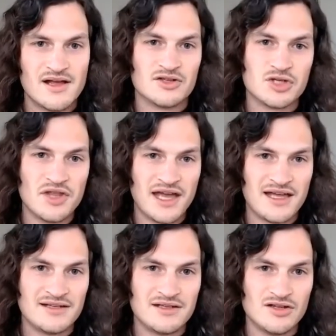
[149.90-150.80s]
So
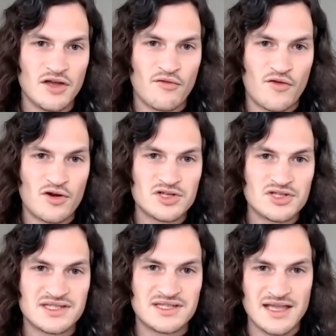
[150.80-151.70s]
then the
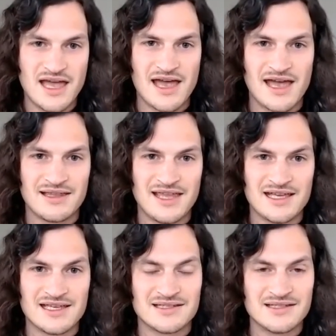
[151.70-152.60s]
first
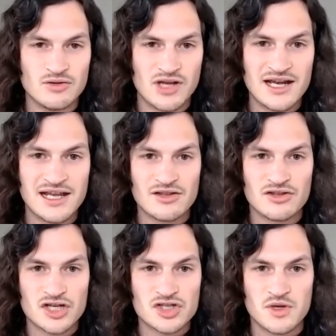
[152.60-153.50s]
thing is getting in
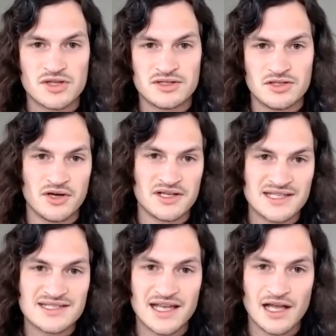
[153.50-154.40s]
touch with your
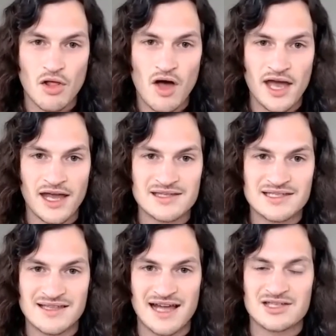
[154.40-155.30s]
existing
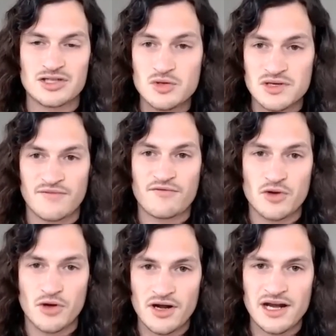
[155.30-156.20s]
clients. And that's you if
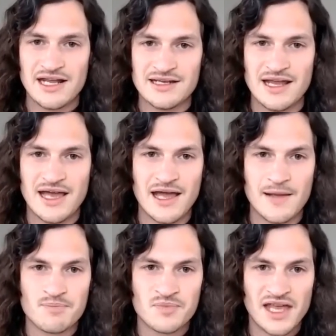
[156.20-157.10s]
you're in
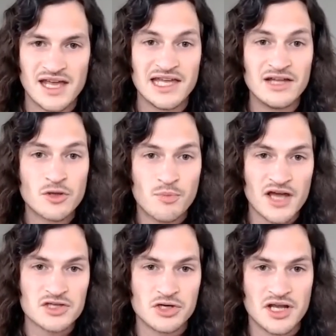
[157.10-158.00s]
the
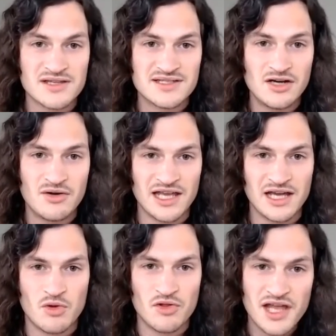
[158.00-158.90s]
enterprise or you're considering
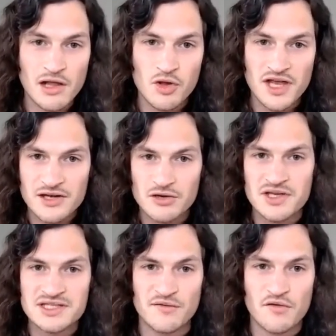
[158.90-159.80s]
it. We'll take a look at your
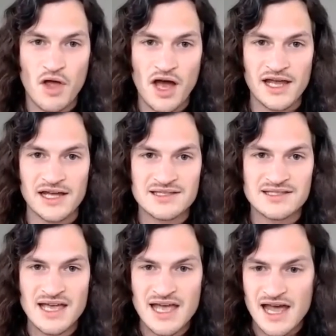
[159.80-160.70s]
list of
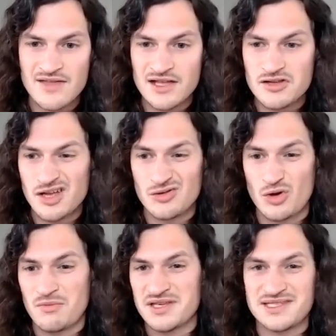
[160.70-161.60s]
clients, and then you can
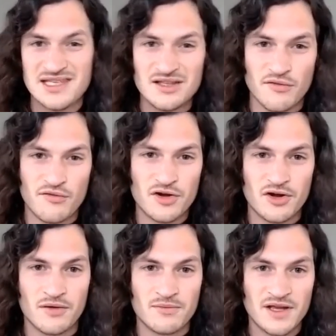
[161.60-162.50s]
normally see in the
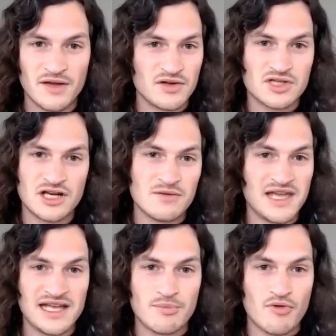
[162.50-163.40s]
footer if there's going to
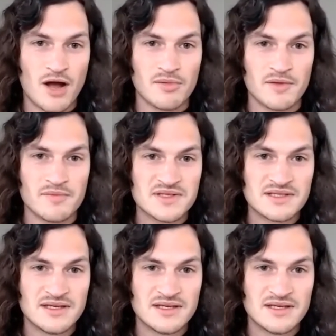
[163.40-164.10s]
be any problems.